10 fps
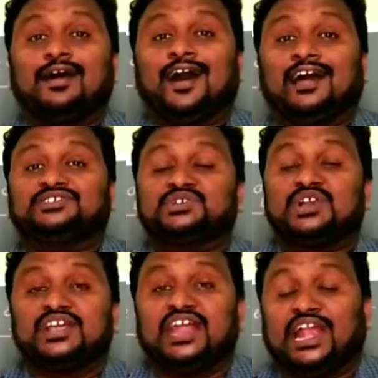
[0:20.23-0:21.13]
Hi
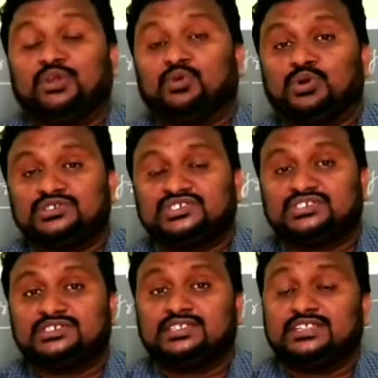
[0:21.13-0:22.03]
children and
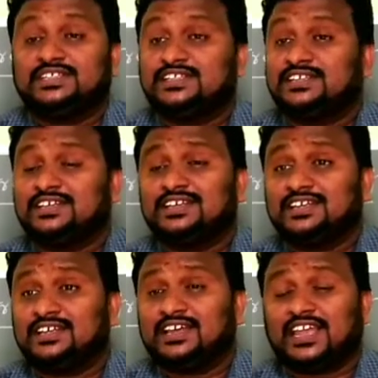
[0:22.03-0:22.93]
viewers.
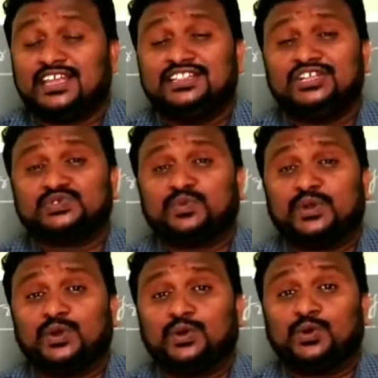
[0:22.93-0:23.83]
In this
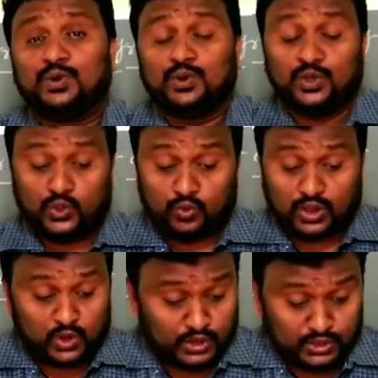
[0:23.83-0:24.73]
video we
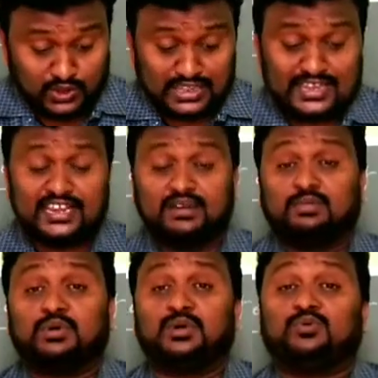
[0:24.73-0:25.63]
are going to learn
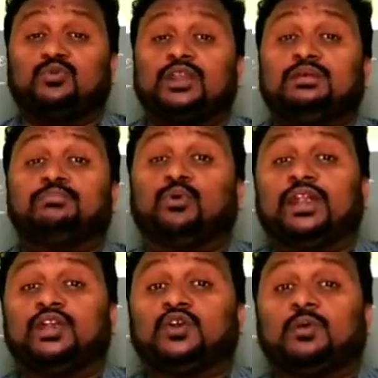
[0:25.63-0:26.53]
about one
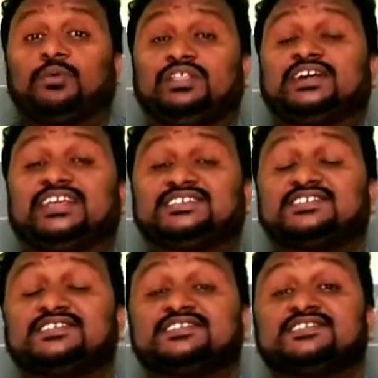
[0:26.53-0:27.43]
important topic, that
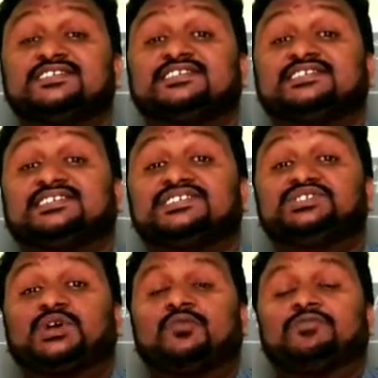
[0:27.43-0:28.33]
is
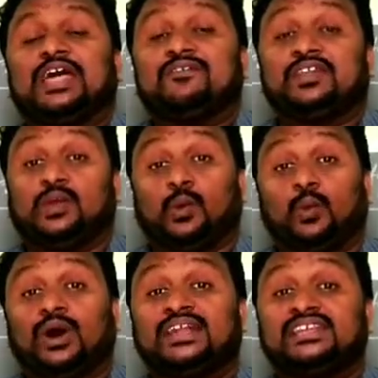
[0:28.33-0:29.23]
center of gravity.
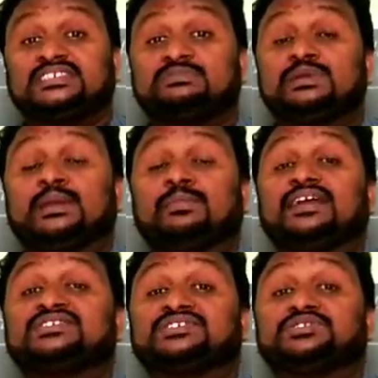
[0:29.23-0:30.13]
What is mean
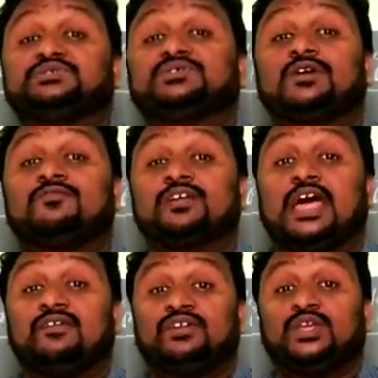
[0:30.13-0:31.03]
by center of
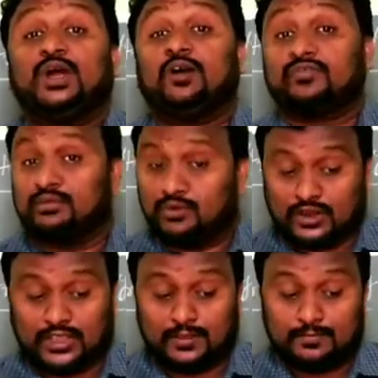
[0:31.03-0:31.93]
gravity of your
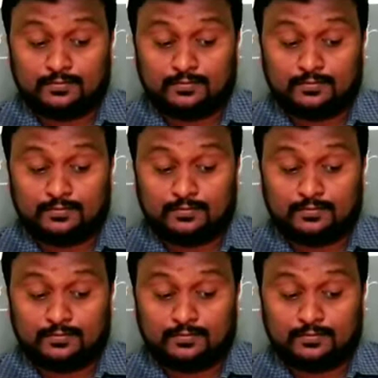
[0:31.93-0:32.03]
body,